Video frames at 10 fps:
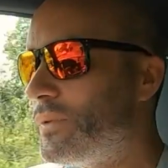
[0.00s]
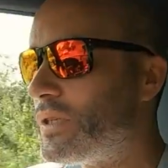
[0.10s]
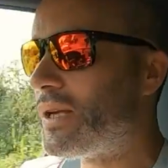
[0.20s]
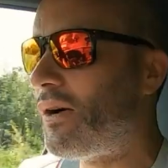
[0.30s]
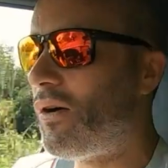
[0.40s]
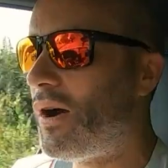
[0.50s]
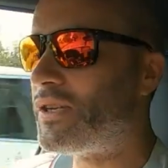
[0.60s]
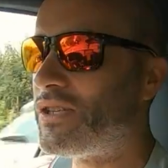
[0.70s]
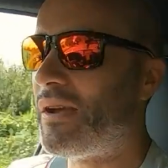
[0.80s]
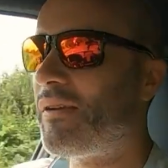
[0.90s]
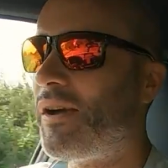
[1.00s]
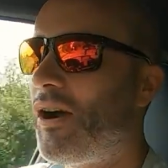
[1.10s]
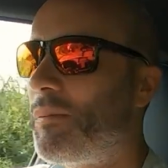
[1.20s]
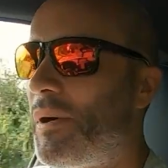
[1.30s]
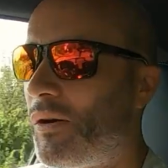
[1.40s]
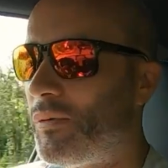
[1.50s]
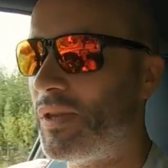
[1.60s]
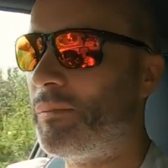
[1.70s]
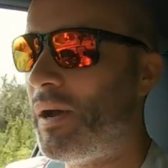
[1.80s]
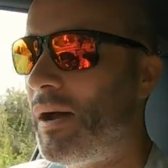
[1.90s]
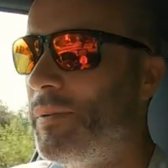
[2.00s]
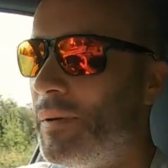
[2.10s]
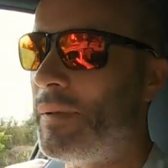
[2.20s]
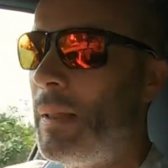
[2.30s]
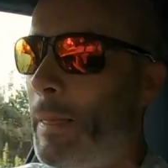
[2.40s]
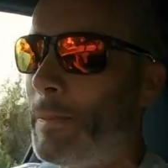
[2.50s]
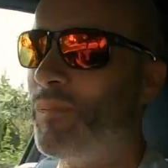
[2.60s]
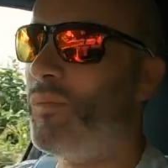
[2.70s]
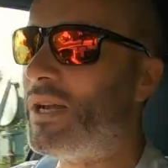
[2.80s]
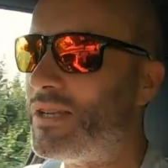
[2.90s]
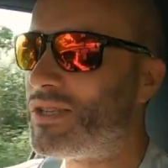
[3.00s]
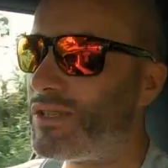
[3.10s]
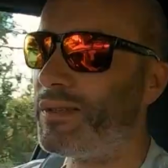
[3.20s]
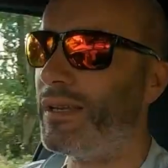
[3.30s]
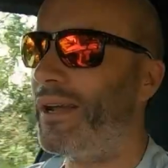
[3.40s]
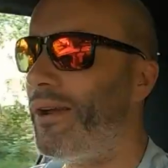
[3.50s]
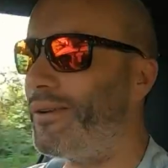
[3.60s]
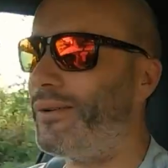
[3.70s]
So I share a car park with a pub, which, you know,